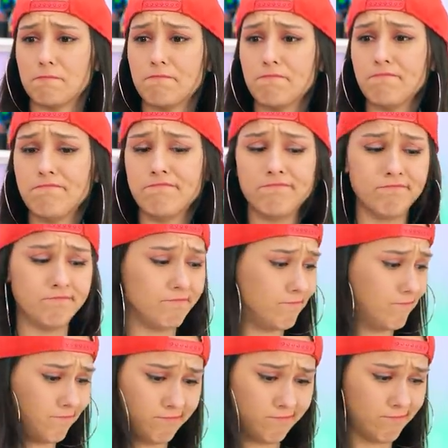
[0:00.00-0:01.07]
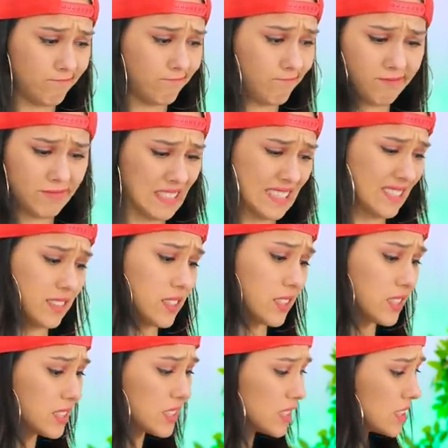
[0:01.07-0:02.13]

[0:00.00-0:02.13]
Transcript: Huh? let me think here.